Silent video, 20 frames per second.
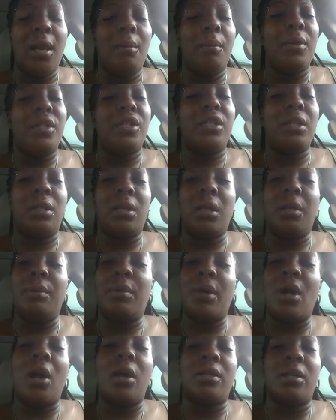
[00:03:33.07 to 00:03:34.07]
But she could have
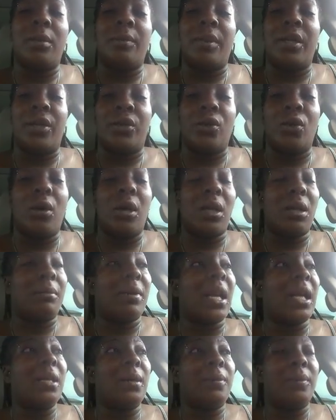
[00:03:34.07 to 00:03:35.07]
also been a daughter,
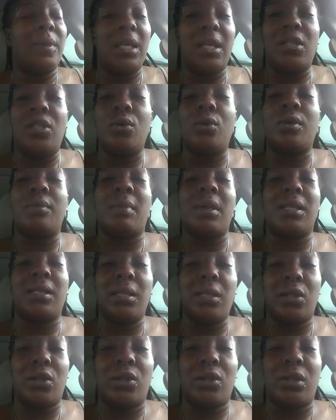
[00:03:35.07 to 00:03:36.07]
but I kept thinking she was my
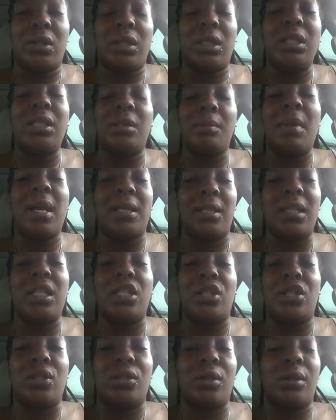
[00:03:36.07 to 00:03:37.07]
sister. She's my
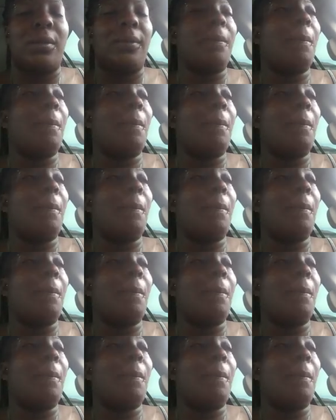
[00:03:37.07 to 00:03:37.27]
sister.